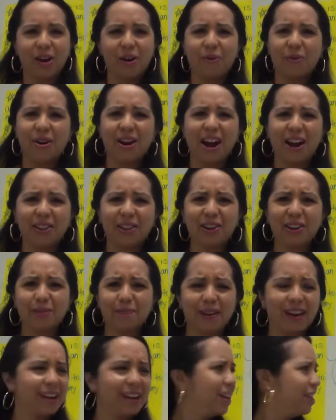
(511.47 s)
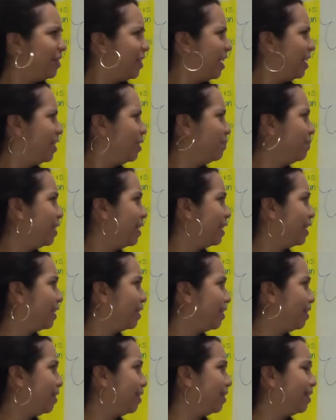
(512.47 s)
When I looked back at that, I'm like,
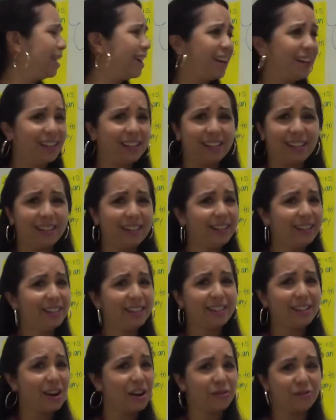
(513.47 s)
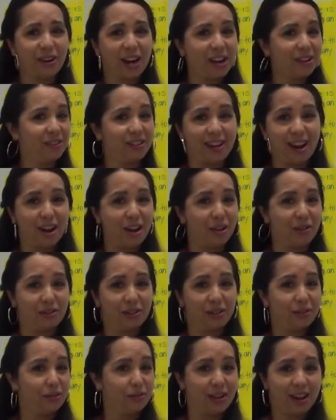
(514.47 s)
18 does not round down
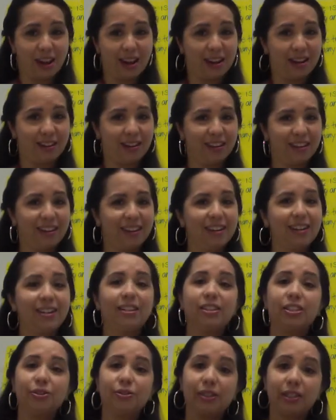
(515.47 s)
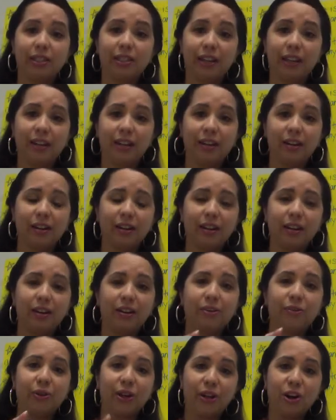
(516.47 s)
to 10. So see,
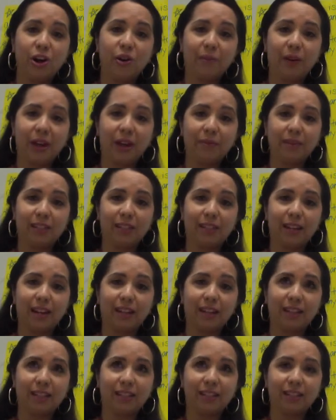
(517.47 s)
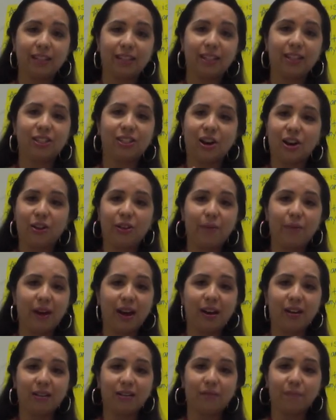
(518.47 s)
we all make mistakes. It's all
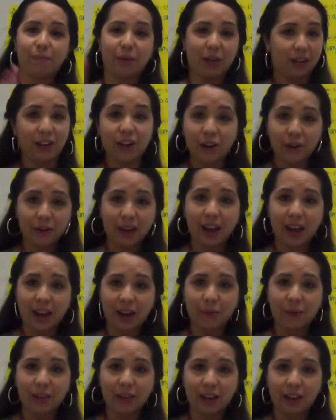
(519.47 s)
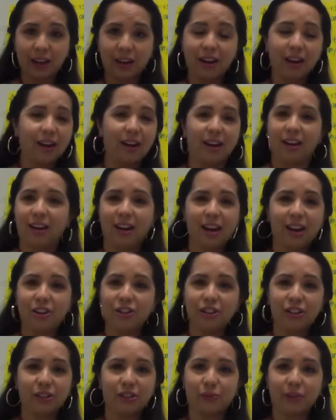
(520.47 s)
about being okay with it and
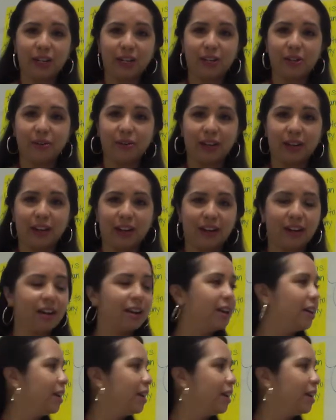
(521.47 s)
just redoing it.